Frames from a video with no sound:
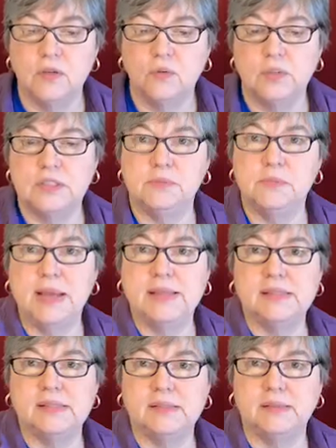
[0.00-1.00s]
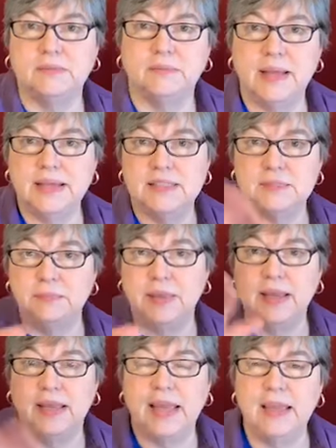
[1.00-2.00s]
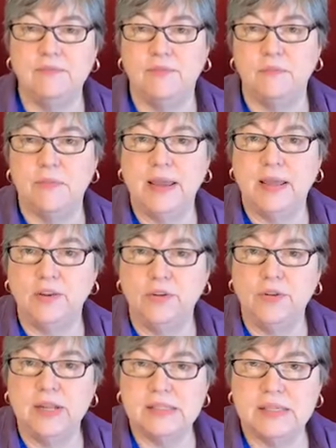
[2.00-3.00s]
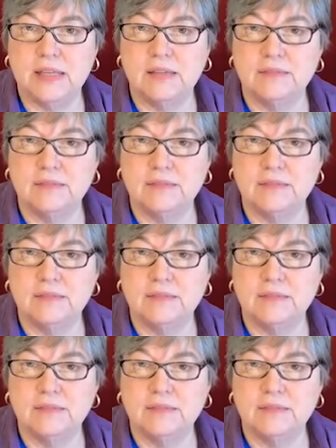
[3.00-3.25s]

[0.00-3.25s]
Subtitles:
which makes me keep from making you dizzy.